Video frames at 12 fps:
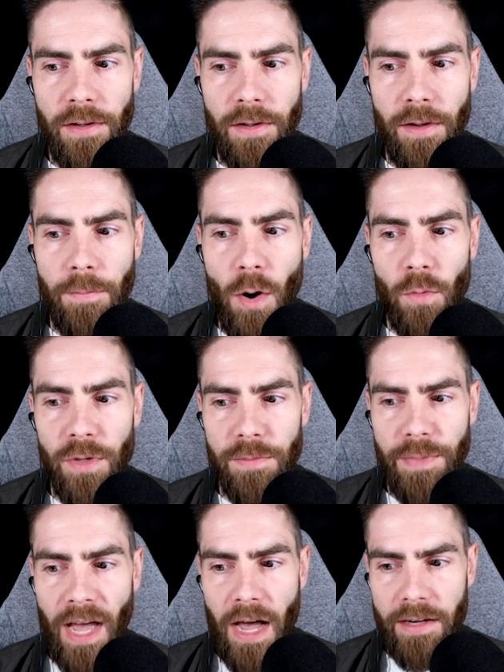a moment
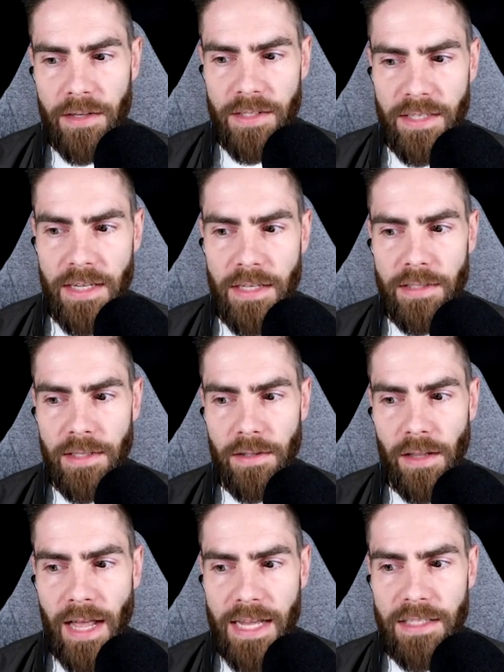behind the scenes in
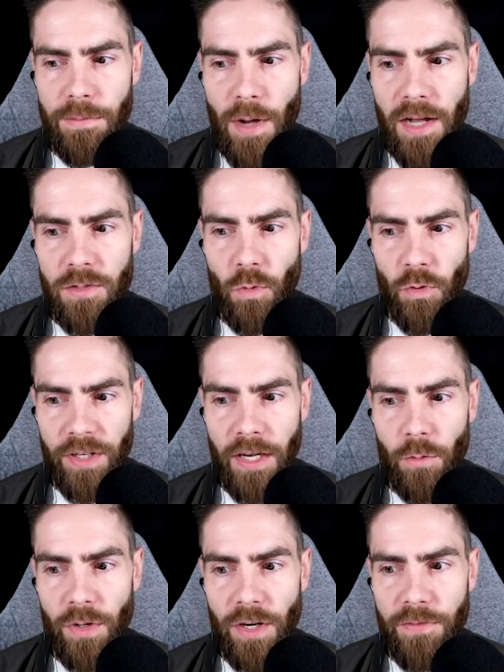the last months
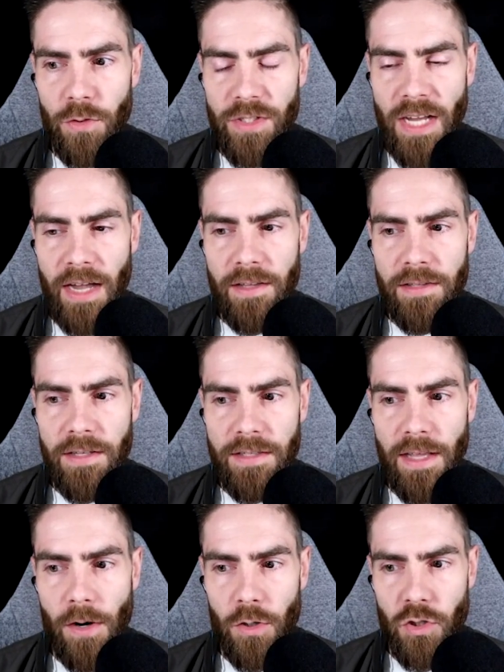working with a few scientists
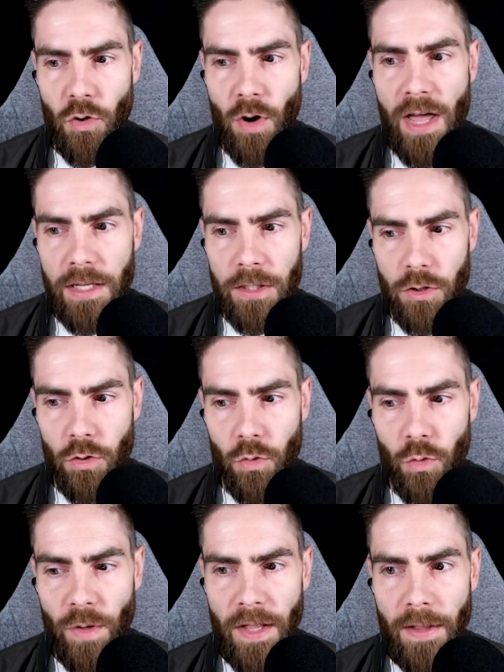that are trying
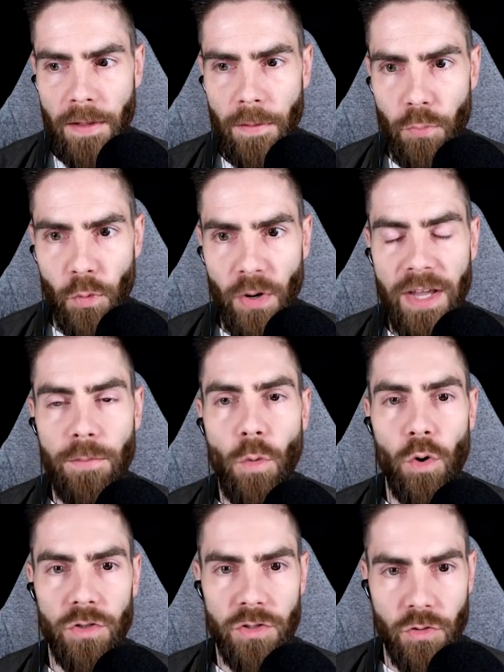to bring
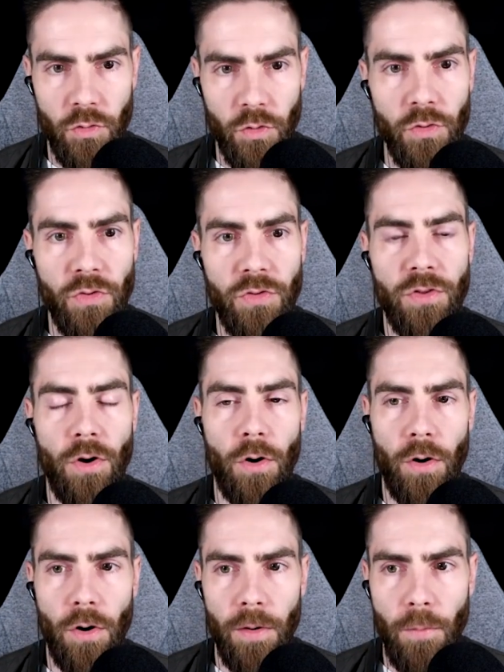more truth
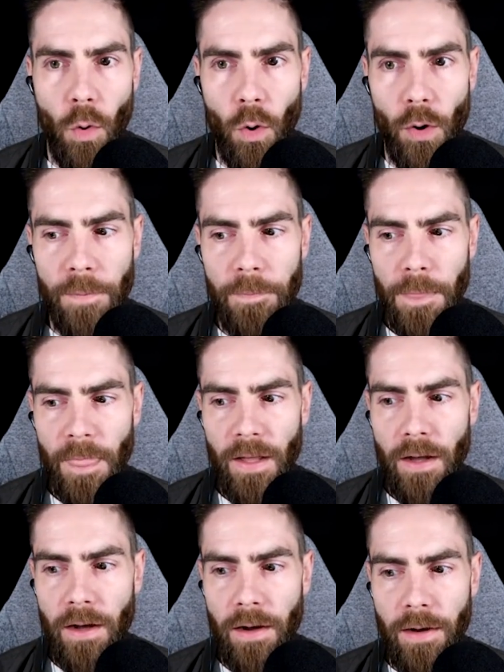or, or more
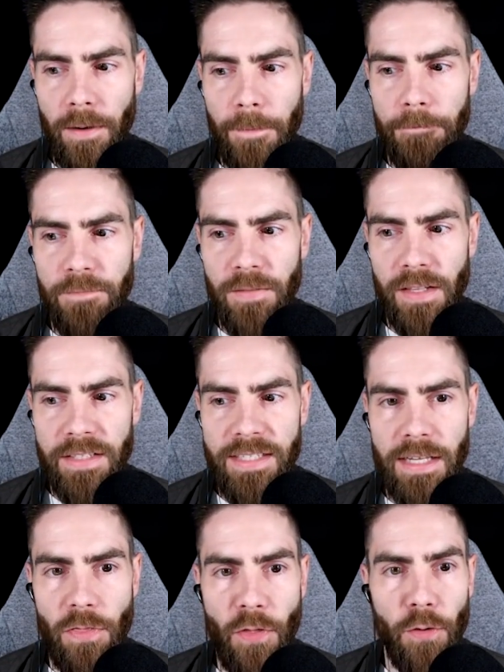um, let's
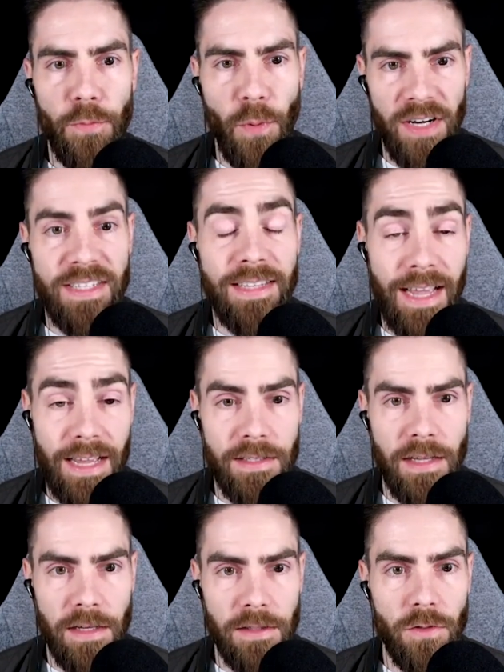say third party
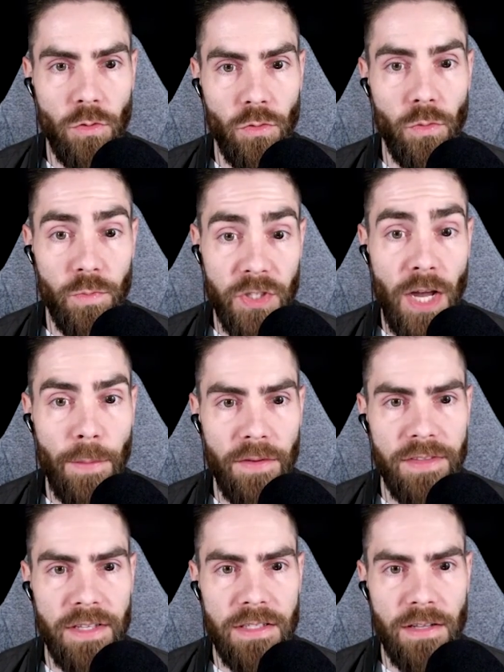testing to some
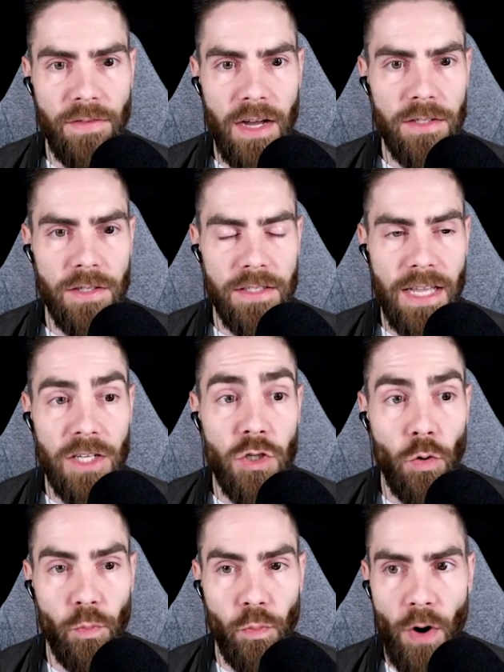of these devices that
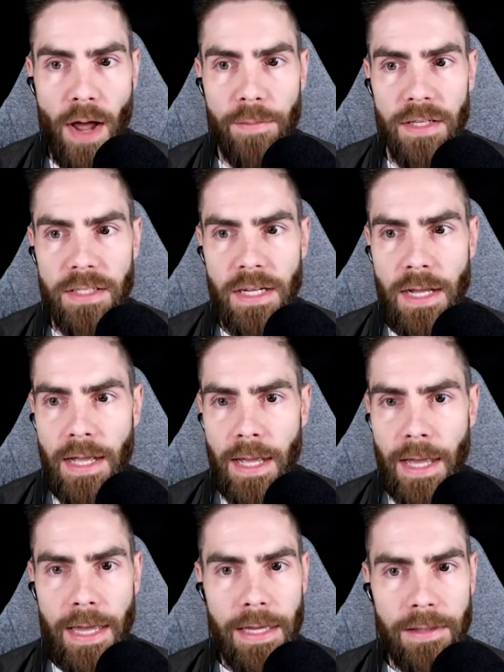show promise
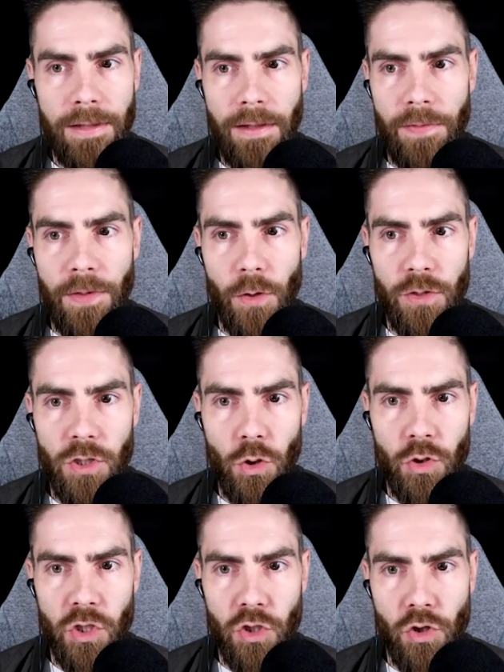and they're
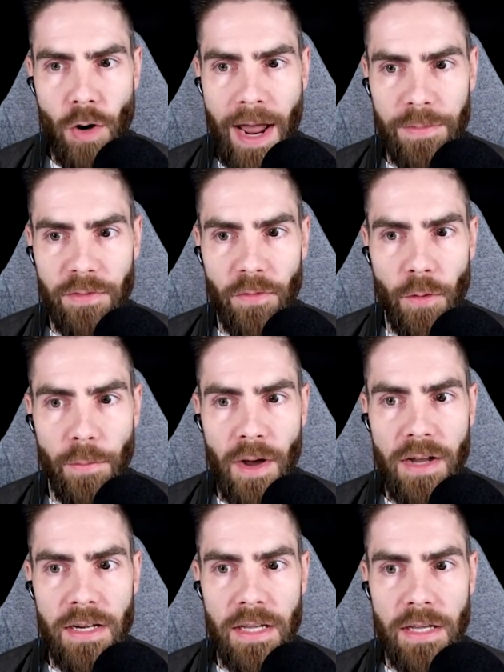so strapped for
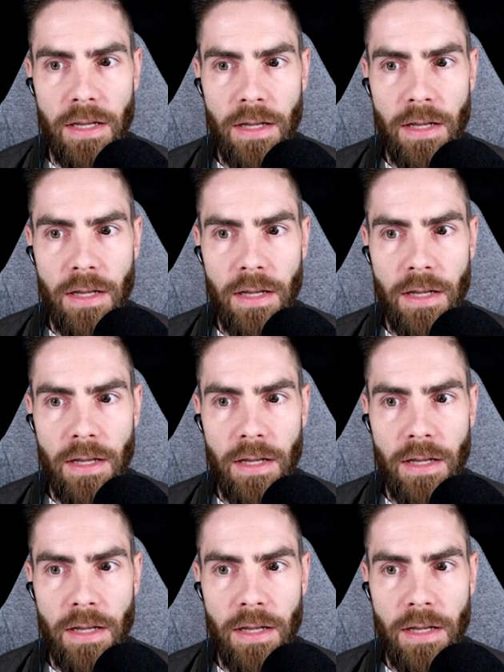money